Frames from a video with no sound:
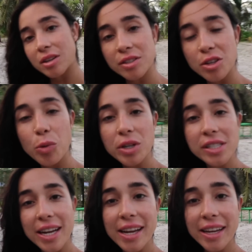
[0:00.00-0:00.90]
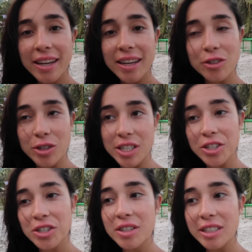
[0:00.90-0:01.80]
So we're staying in
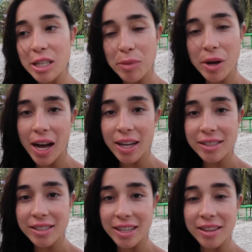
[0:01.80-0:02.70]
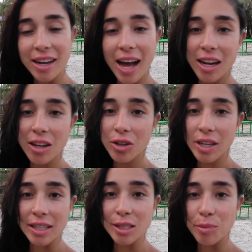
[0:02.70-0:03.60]
traditional nipa huts. In
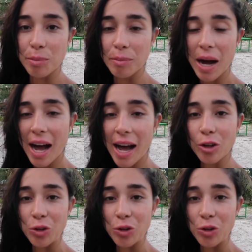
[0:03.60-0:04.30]
Tagalog, it's bahay